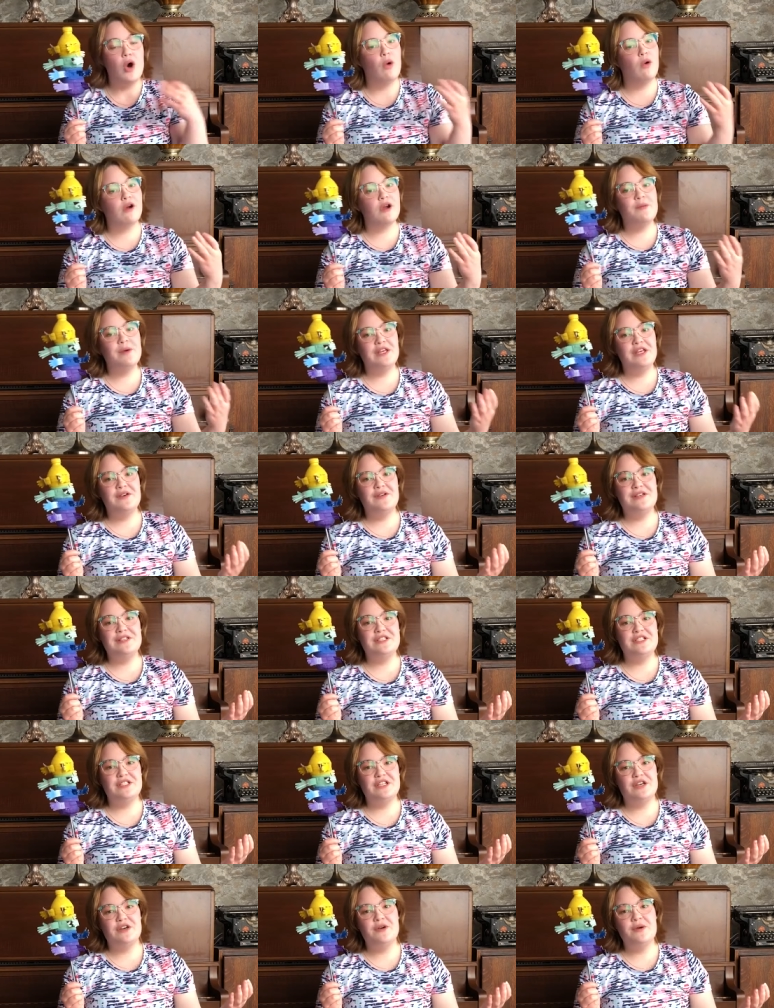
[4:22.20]
Or what you can
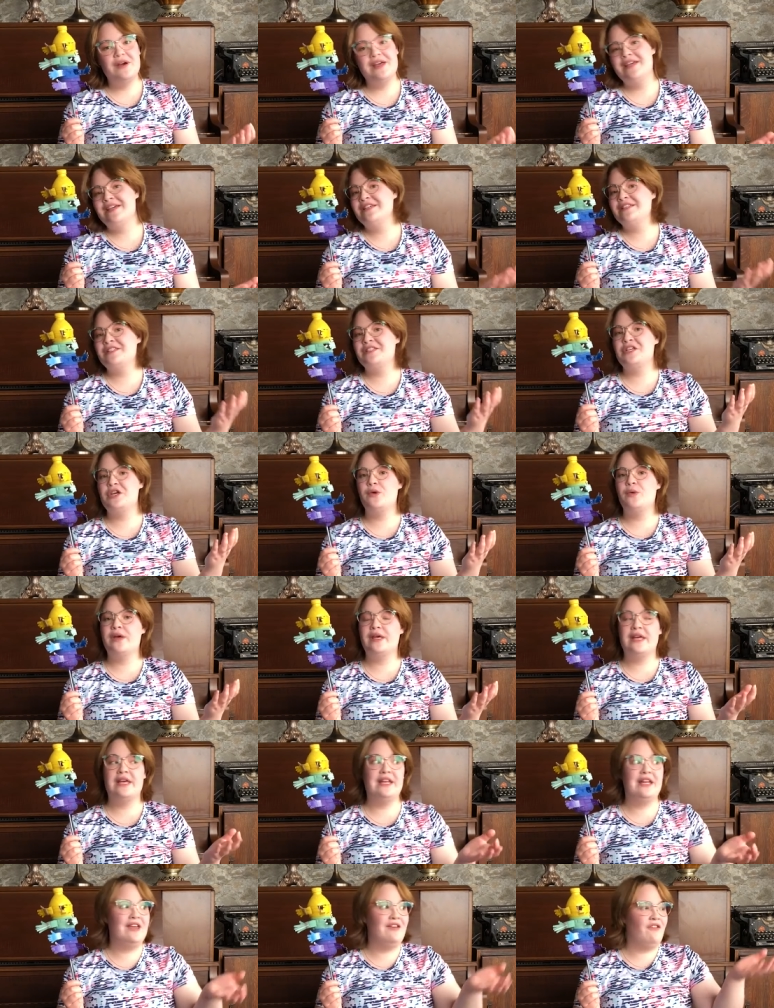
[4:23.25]
do is you
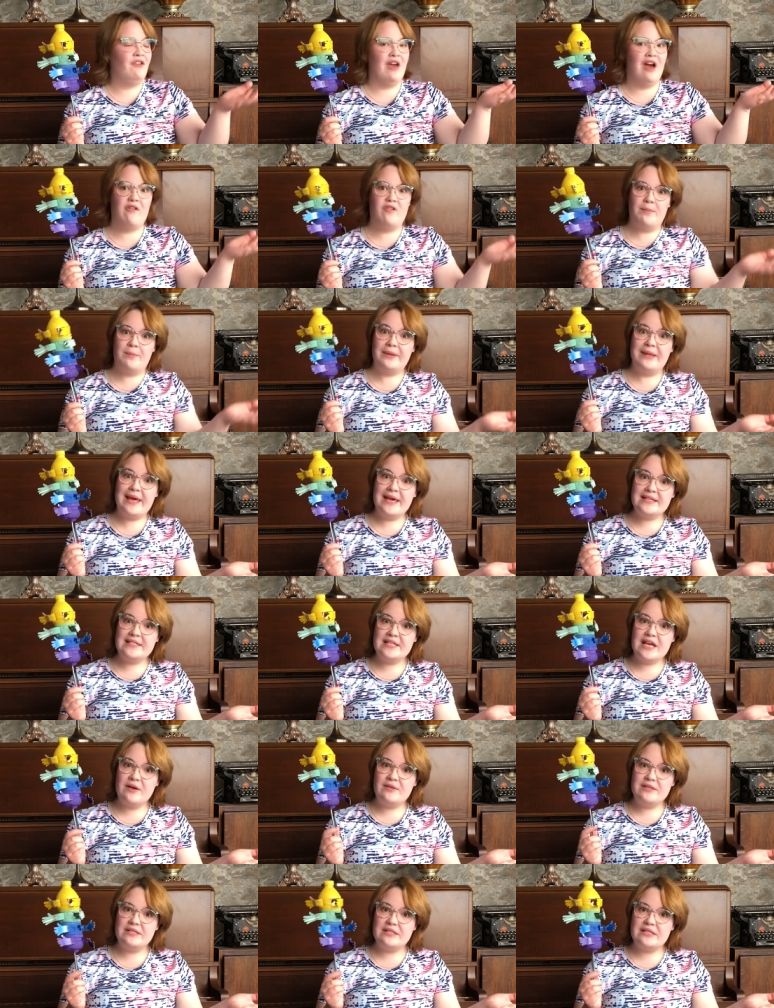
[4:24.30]
could, if you have a plant
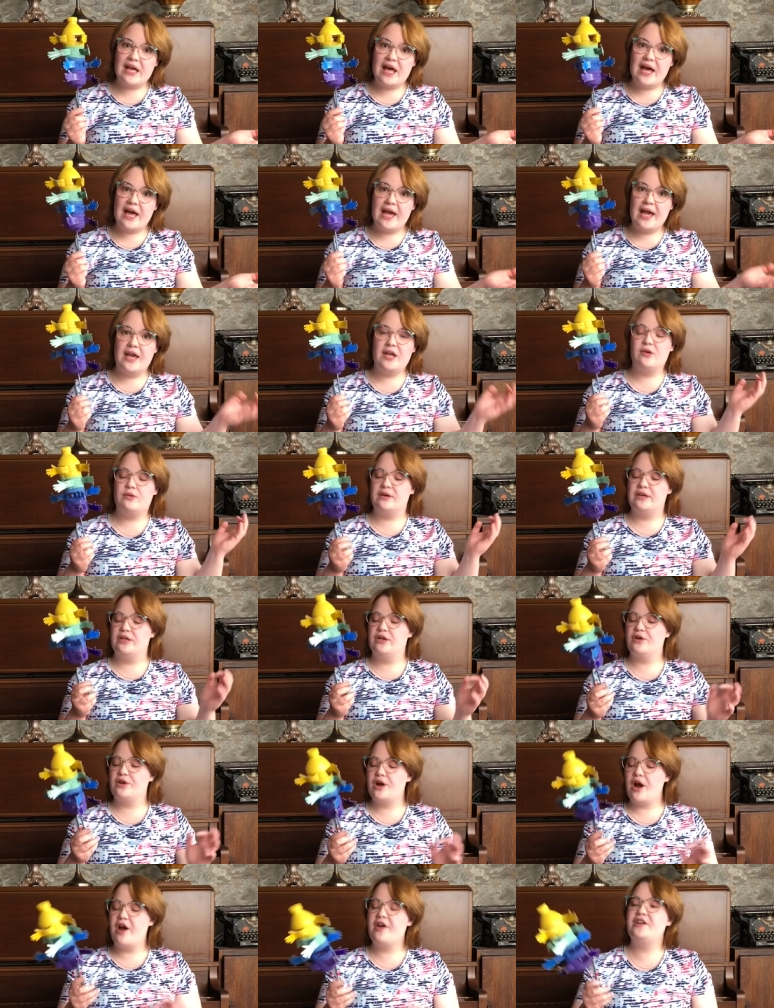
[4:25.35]
outside or in your
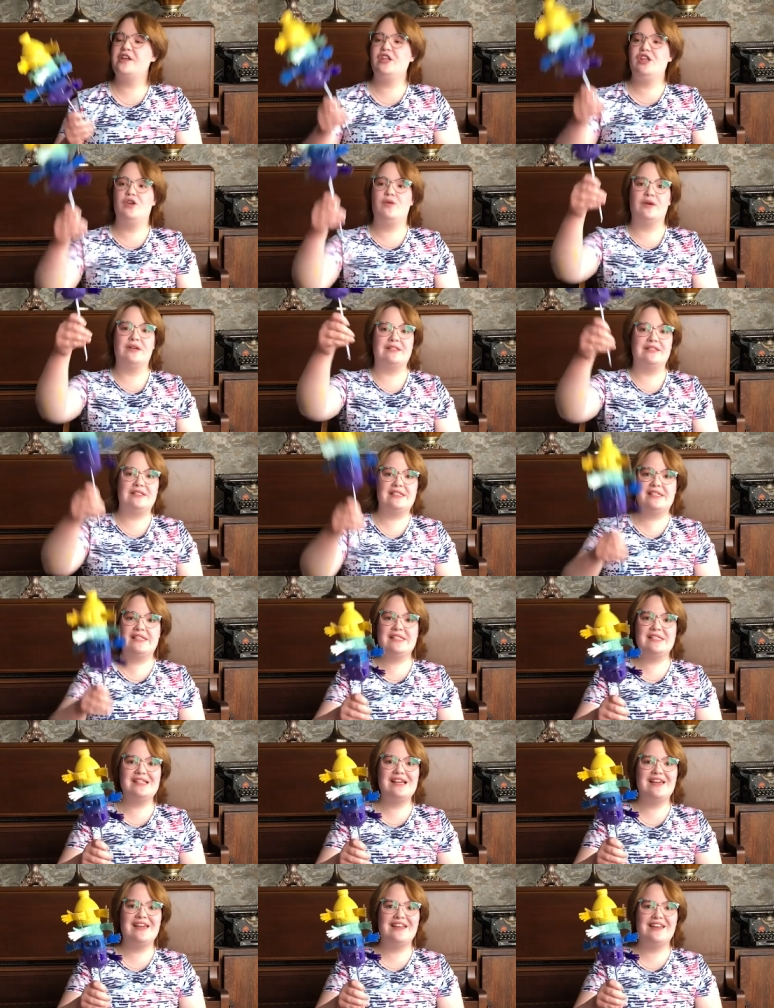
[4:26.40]
garden, you could
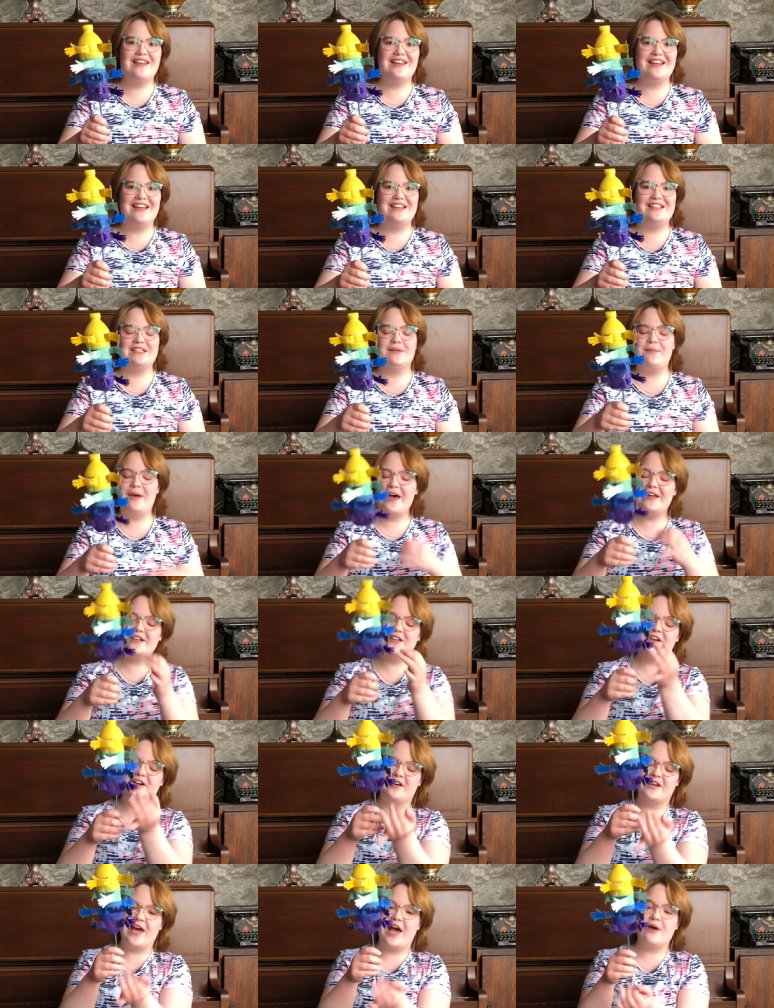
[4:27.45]
stick it in it, depending
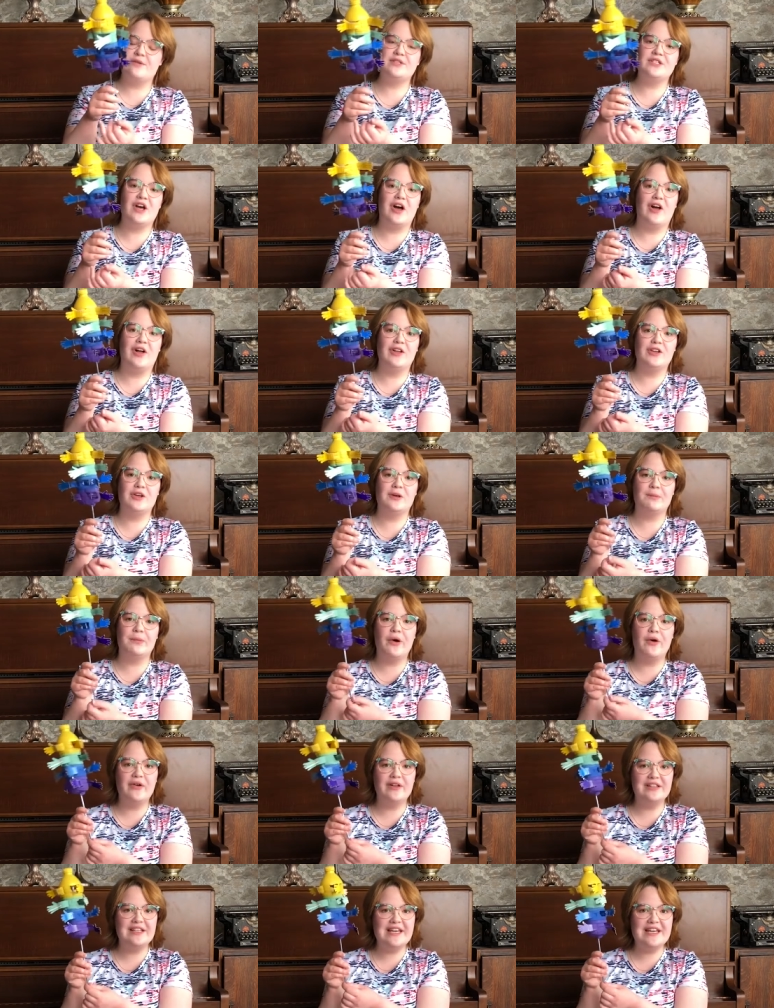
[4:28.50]
on how tall your
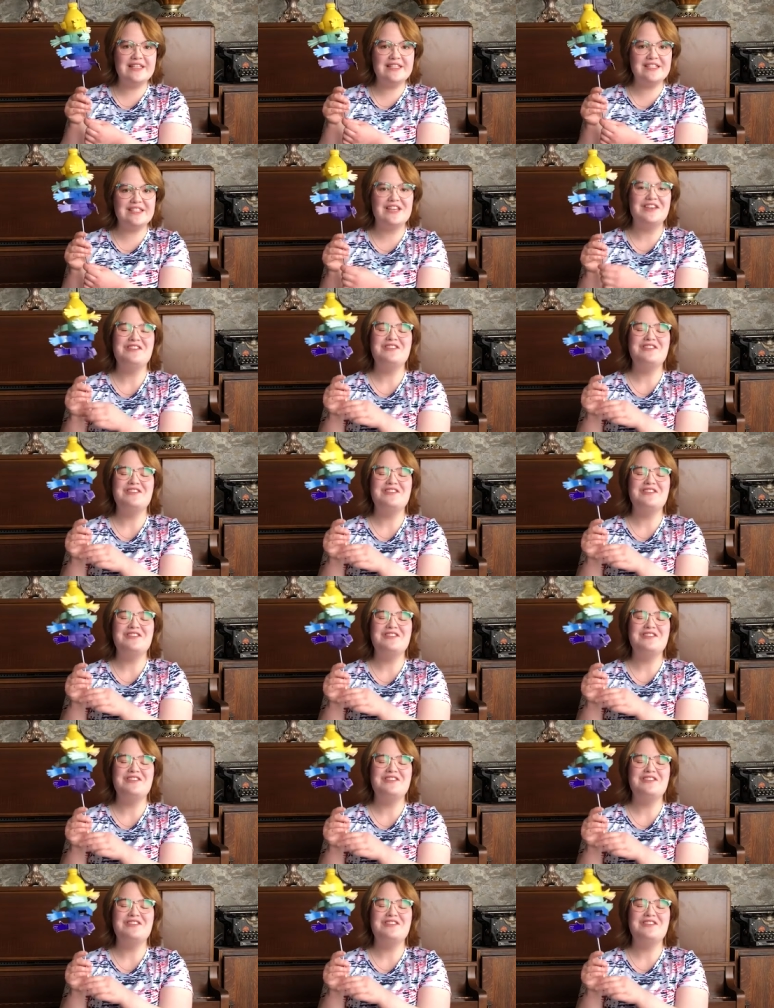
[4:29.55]
pole is.